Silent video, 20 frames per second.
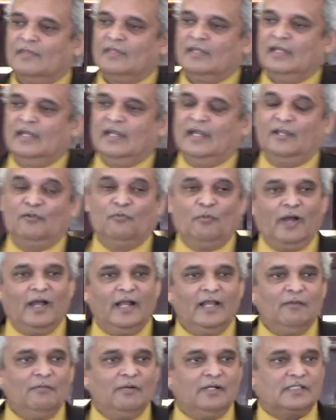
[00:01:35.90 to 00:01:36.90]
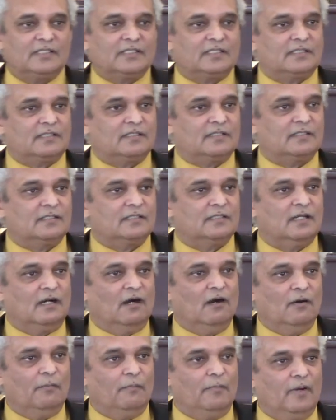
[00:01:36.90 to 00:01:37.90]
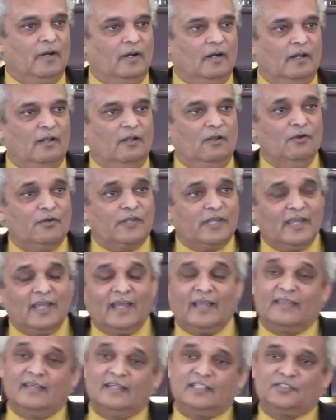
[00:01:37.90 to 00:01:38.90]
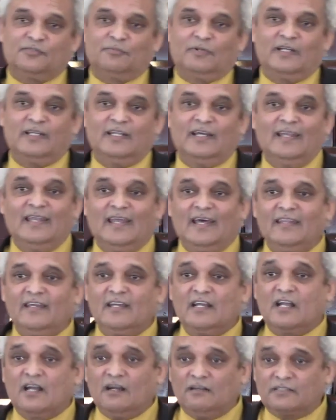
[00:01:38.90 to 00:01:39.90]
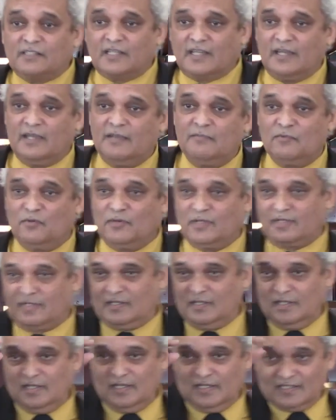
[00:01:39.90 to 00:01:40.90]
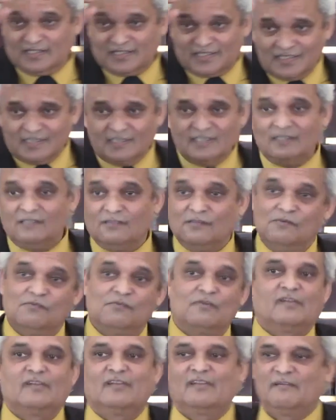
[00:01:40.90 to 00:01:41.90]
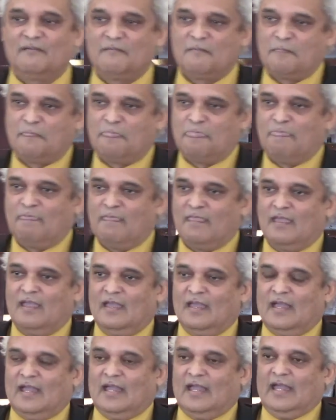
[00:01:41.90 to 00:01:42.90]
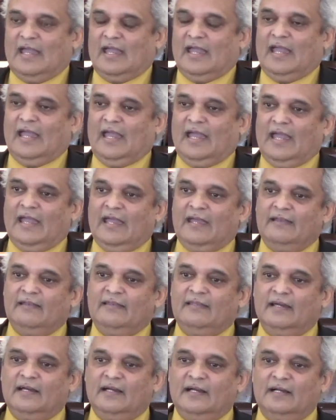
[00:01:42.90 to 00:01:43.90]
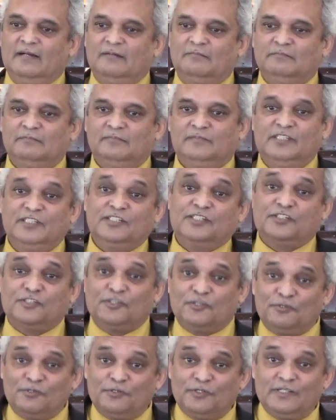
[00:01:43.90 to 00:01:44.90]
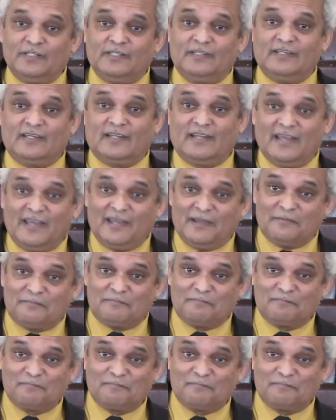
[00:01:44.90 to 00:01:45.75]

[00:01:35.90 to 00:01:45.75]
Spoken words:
And while he was looking at this one, another goat came with a single horn and destroyed the ram.